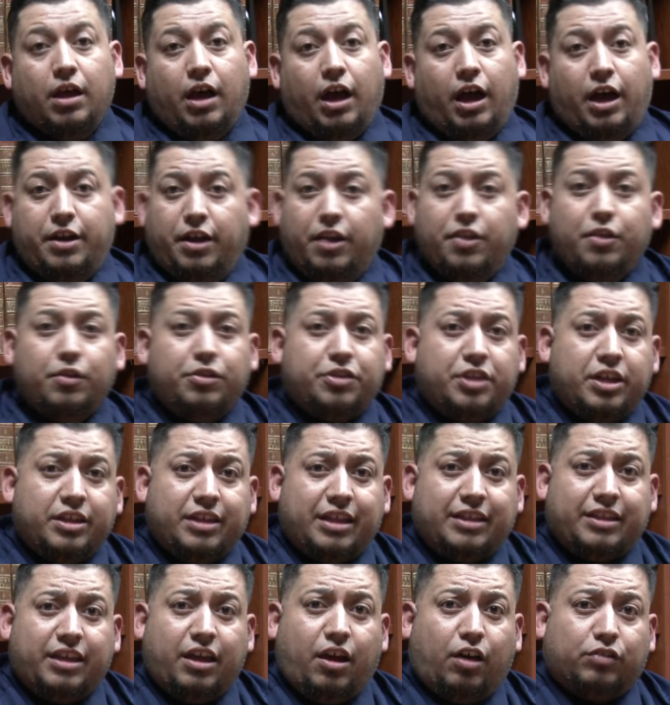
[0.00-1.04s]
Another thing
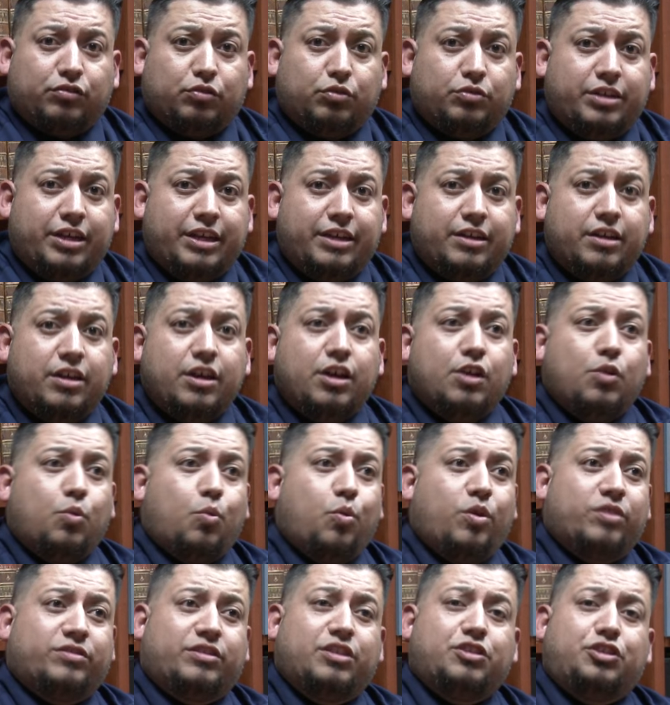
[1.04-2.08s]
that they also did
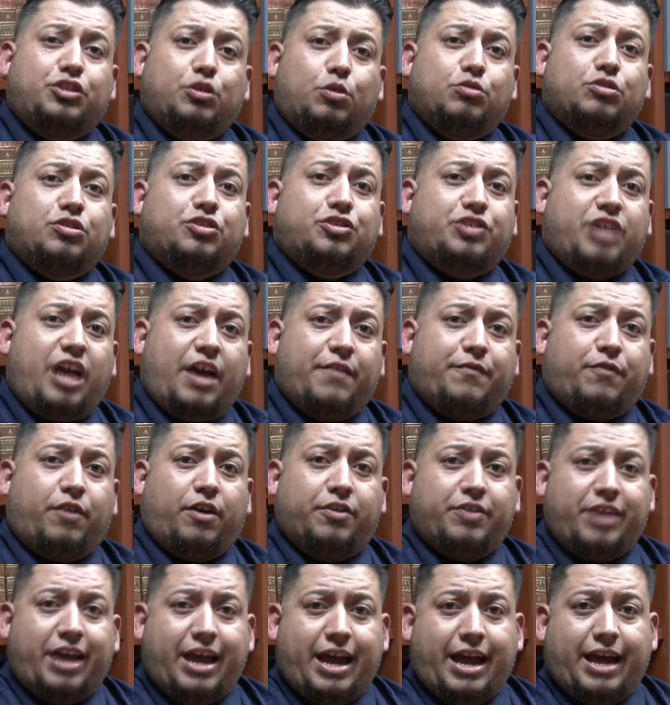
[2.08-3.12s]
was the
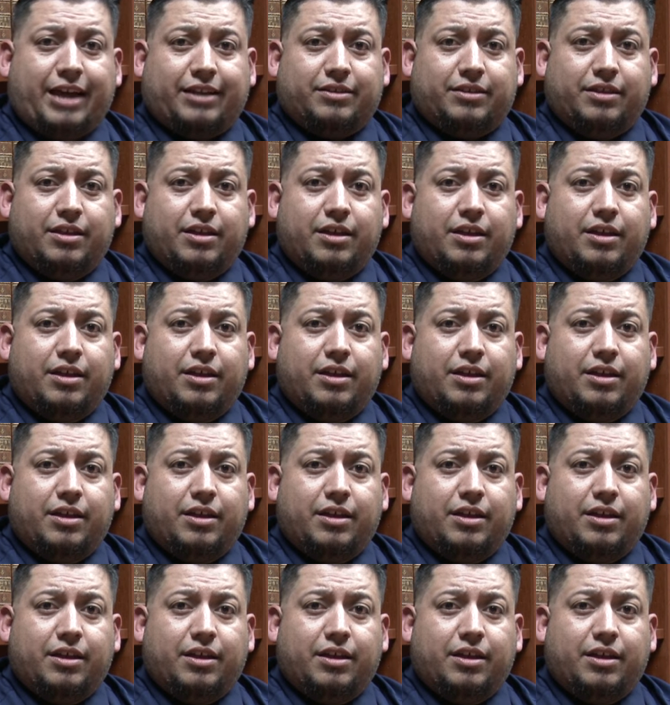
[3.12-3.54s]
Jones-Shafroth Act.